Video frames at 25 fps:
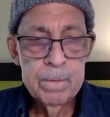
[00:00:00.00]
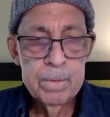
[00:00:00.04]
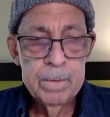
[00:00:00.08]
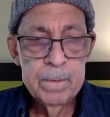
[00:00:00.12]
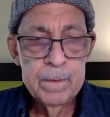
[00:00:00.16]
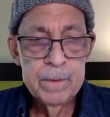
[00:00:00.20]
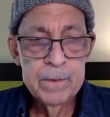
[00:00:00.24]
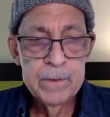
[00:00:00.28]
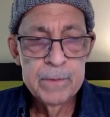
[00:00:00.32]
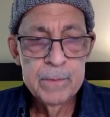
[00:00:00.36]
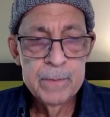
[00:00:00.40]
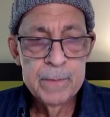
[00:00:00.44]

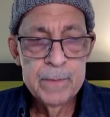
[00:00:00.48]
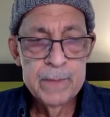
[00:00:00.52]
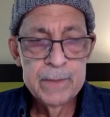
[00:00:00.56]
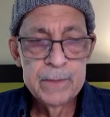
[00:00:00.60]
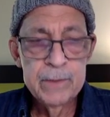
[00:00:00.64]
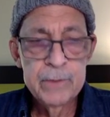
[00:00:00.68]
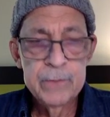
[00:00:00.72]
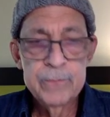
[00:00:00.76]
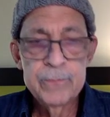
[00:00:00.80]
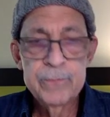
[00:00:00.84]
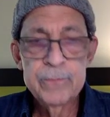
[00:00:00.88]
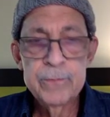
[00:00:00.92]
is meant
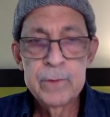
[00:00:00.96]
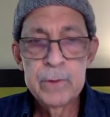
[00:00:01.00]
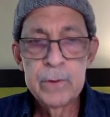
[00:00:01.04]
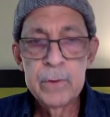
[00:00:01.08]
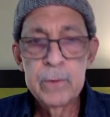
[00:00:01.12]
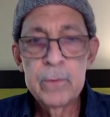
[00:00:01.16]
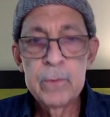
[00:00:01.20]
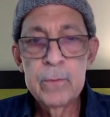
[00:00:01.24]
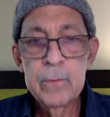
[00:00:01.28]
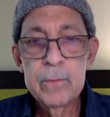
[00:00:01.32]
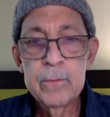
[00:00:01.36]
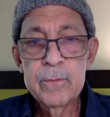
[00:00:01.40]
to
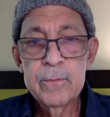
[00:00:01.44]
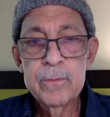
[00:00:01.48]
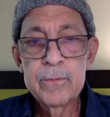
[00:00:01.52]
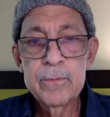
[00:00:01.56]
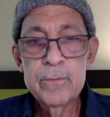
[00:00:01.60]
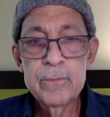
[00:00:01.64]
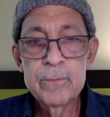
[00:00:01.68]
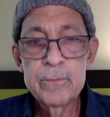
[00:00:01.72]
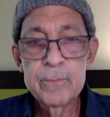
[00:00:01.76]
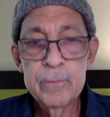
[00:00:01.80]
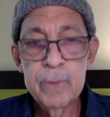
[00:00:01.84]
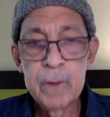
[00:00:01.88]
flow
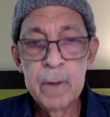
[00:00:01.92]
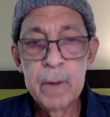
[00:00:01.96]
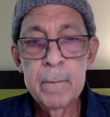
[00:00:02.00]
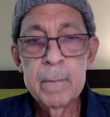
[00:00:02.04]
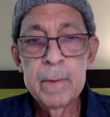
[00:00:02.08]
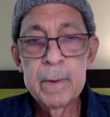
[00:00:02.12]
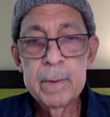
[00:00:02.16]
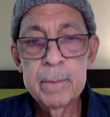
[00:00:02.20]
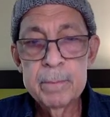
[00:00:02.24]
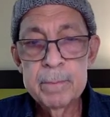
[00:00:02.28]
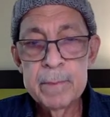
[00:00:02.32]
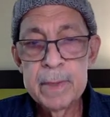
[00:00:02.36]

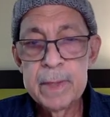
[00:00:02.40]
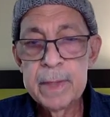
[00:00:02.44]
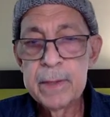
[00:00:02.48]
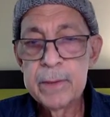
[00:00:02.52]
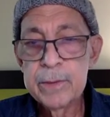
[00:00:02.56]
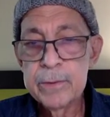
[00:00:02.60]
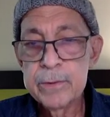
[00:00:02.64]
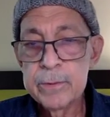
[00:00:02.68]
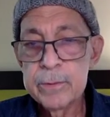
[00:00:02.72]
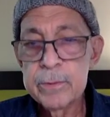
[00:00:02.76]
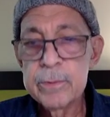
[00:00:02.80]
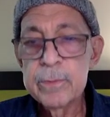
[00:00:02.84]
from me
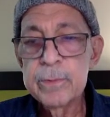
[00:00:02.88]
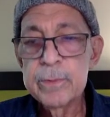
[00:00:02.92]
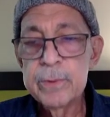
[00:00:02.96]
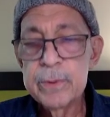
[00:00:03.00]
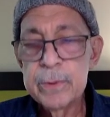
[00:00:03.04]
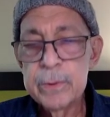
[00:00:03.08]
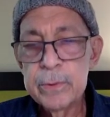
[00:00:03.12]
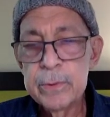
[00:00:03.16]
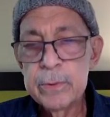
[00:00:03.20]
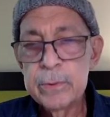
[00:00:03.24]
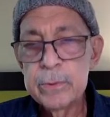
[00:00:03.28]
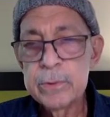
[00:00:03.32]
through
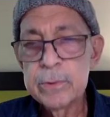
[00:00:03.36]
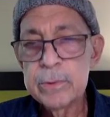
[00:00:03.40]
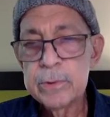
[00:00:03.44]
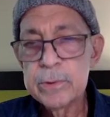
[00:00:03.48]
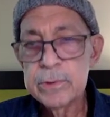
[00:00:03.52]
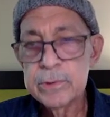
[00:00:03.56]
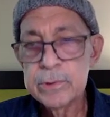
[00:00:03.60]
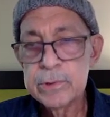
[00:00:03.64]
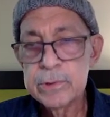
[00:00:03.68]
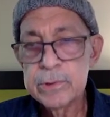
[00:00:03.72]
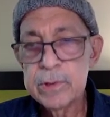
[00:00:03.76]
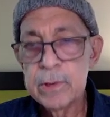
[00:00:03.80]
you to
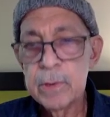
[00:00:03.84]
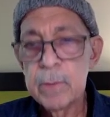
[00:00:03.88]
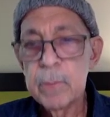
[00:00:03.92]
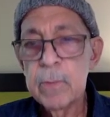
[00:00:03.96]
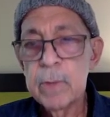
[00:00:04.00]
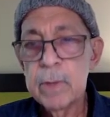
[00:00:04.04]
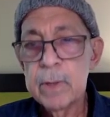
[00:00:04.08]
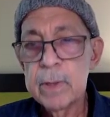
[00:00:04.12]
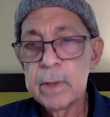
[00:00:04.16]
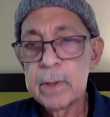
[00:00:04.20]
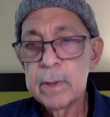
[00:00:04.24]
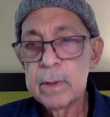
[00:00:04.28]

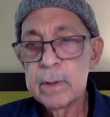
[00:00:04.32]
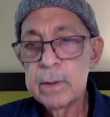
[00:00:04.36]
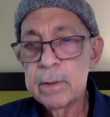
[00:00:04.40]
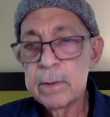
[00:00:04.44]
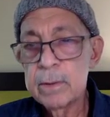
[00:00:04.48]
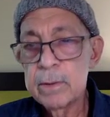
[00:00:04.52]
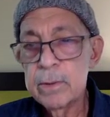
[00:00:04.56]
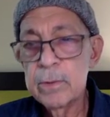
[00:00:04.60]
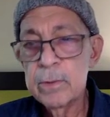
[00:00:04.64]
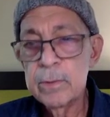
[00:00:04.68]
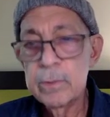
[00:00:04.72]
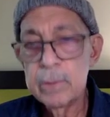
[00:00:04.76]
someone
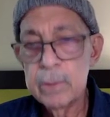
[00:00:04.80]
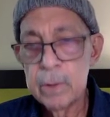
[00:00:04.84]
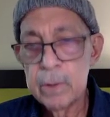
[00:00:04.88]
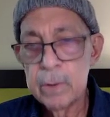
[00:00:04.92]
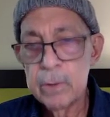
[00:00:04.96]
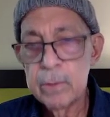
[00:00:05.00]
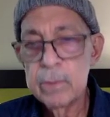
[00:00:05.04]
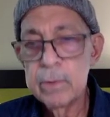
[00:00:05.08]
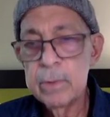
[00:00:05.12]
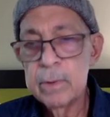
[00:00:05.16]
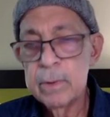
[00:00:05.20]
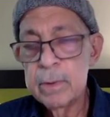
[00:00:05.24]
you
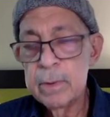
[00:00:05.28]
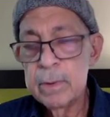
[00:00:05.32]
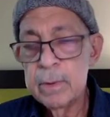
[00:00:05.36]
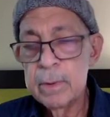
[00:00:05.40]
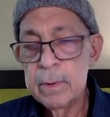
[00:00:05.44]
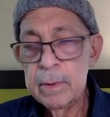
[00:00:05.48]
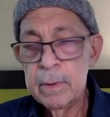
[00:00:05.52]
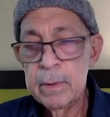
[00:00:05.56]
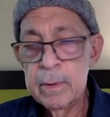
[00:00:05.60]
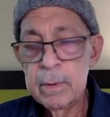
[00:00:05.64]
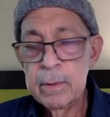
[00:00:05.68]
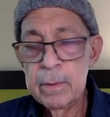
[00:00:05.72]
know
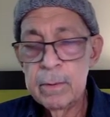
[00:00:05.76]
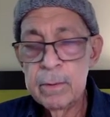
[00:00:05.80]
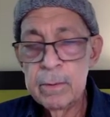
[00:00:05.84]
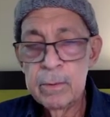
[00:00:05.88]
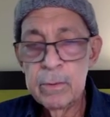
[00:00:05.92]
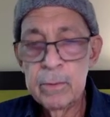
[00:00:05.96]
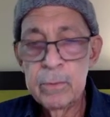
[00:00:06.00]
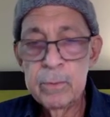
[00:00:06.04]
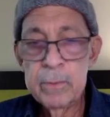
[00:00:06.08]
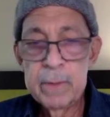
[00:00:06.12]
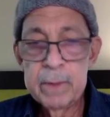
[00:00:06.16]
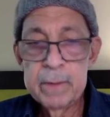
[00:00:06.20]

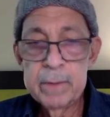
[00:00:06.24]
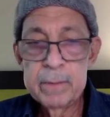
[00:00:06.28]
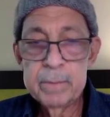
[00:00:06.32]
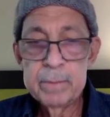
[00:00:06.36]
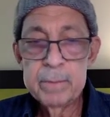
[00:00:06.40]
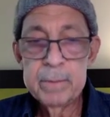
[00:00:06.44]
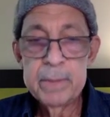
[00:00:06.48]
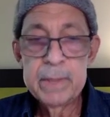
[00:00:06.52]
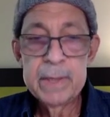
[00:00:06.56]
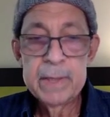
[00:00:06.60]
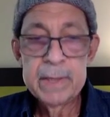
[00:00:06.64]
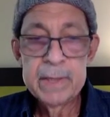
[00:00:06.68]
who
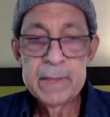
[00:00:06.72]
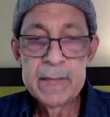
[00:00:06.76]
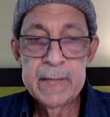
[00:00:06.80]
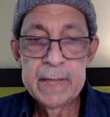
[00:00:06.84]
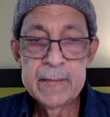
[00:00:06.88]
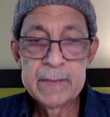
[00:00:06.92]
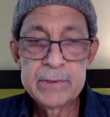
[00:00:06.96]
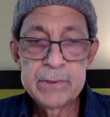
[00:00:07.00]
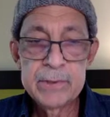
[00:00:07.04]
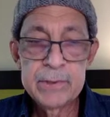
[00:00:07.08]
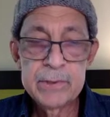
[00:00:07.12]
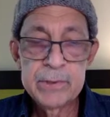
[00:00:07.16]
might be in
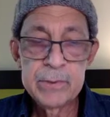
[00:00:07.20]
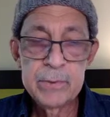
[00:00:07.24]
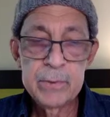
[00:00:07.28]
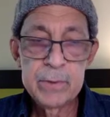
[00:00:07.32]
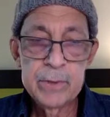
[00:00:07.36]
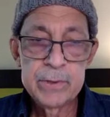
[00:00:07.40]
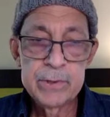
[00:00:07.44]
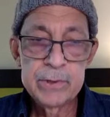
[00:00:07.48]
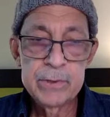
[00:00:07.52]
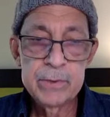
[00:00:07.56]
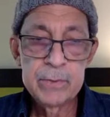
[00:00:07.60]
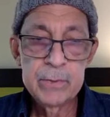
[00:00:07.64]
that
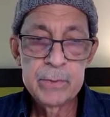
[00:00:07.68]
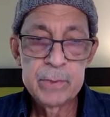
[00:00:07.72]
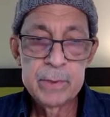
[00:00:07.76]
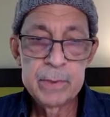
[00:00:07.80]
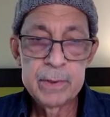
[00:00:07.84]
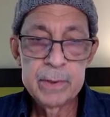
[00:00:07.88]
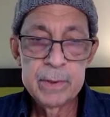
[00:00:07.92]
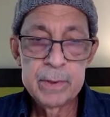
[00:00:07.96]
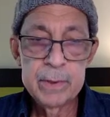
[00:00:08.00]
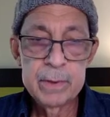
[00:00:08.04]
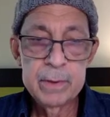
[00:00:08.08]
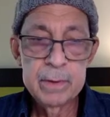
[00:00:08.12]
situation
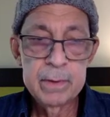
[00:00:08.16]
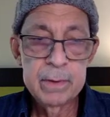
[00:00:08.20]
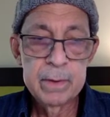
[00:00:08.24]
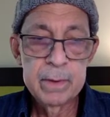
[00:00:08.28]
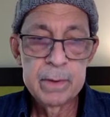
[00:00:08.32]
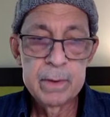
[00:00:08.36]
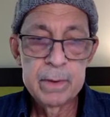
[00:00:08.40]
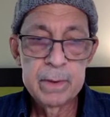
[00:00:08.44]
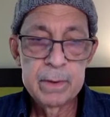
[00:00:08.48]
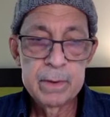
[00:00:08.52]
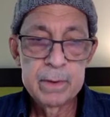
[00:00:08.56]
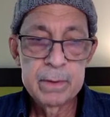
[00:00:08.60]
where
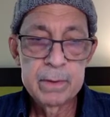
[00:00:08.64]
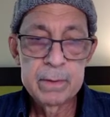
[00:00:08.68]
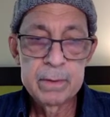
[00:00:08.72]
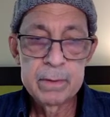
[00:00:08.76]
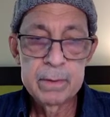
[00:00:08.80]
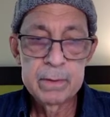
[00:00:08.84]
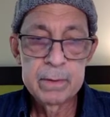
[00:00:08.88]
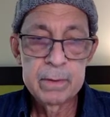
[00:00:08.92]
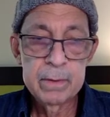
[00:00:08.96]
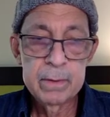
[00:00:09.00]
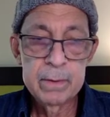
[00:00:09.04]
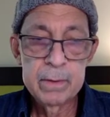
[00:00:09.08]
they're
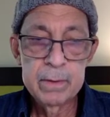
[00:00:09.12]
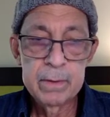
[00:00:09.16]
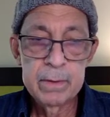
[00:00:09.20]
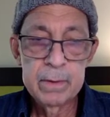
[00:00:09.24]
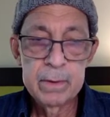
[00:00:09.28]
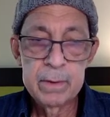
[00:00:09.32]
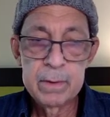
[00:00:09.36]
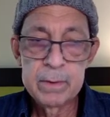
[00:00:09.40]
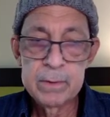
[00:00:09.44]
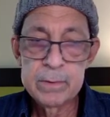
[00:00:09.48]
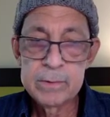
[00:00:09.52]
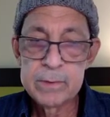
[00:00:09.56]

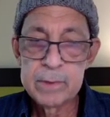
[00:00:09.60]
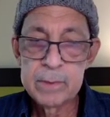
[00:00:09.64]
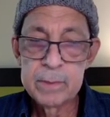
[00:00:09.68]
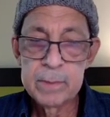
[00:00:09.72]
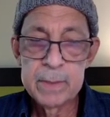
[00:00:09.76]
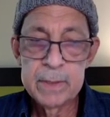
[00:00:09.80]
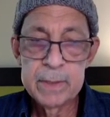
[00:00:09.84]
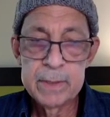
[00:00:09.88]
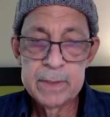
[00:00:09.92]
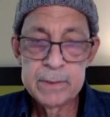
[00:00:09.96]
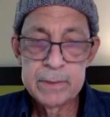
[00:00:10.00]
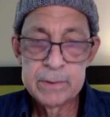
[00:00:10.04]

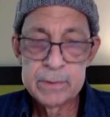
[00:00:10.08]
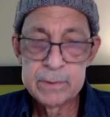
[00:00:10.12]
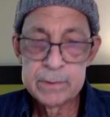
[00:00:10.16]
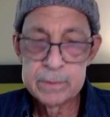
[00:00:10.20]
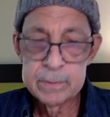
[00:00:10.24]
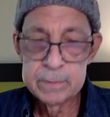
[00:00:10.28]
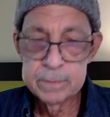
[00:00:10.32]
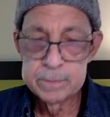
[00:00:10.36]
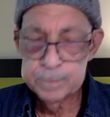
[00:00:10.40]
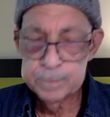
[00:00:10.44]
somebody's